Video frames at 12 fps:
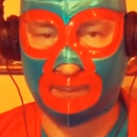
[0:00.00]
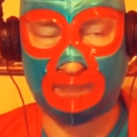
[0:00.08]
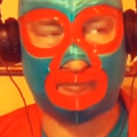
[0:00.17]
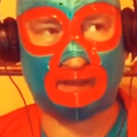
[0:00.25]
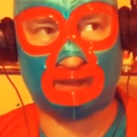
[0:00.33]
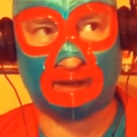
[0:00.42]

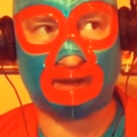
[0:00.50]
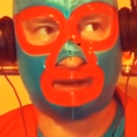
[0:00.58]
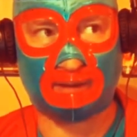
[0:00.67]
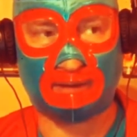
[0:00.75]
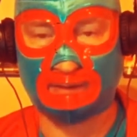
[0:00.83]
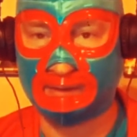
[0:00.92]
Yeah,
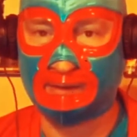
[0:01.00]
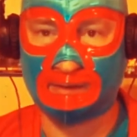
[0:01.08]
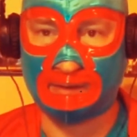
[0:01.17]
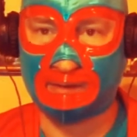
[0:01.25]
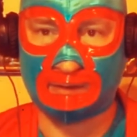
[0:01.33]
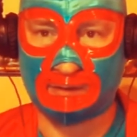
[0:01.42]

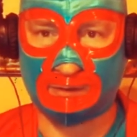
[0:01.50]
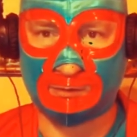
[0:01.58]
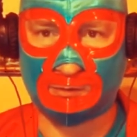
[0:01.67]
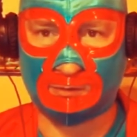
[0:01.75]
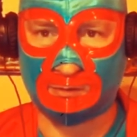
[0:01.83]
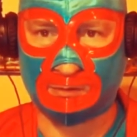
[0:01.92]

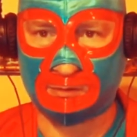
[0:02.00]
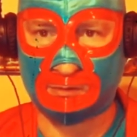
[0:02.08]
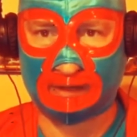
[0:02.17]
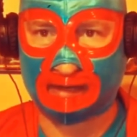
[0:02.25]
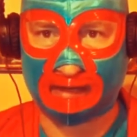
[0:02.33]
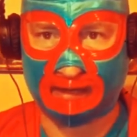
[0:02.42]
little
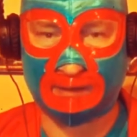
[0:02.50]
guy.